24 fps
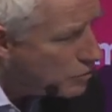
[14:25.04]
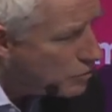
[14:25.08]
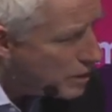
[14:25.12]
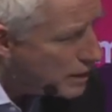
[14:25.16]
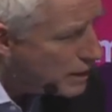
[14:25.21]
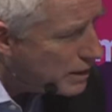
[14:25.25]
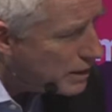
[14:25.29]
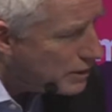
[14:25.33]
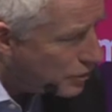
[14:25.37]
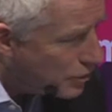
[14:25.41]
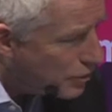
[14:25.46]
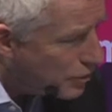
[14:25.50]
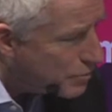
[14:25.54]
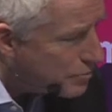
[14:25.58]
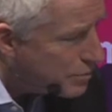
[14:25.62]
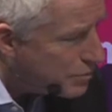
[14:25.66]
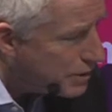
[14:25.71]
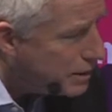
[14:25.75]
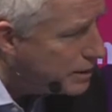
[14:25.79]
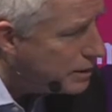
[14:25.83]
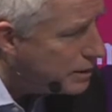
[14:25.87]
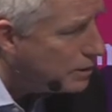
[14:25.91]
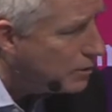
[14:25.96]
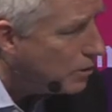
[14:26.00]
in your
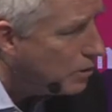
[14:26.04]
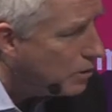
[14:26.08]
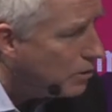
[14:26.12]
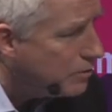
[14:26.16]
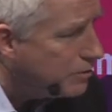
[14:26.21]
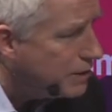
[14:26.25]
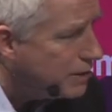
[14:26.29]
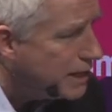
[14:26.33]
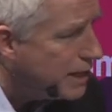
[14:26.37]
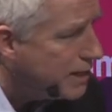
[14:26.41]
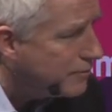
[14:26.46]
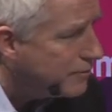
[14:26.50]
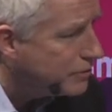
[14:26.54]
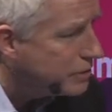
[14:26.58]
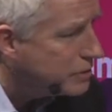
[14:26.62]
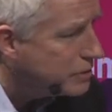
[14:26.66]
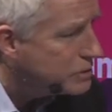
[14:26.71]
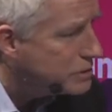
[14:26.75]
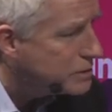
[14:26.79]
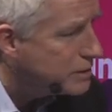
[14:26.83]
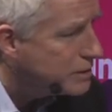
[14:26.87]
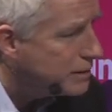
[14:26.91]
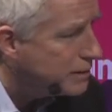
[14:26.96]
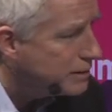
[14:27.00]
opinion, are the
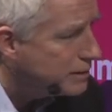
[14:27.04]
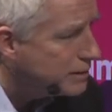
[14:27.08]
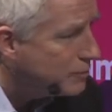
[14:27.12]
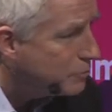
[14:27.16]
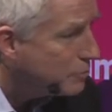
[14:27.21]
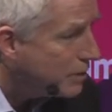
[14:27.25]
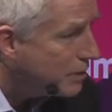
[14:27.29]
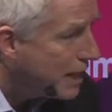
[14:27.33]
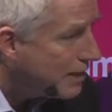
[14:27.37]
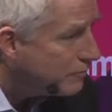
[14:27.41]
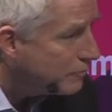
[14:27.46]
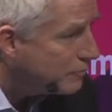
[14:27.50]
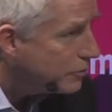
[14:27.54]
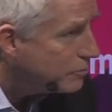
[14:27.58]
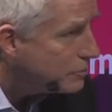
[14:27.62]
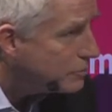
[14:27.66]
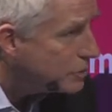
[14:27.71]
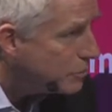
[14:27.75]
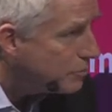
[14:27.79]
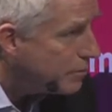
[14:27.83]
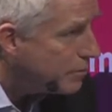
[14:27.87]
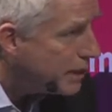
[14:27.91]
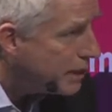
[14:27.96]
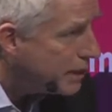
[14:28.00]
efforts that the platforms
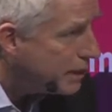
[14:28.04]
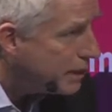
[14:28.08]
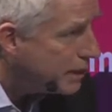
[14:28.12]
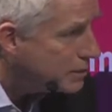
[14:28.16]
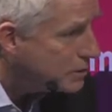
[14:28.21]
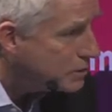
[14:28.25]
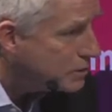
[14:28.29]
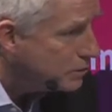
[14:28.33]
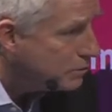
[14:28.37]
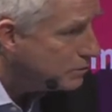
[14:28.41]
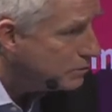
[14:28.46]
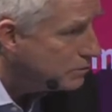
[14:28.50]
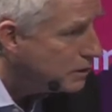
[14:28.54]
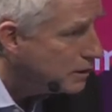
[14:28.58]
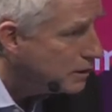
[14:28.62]
are making to,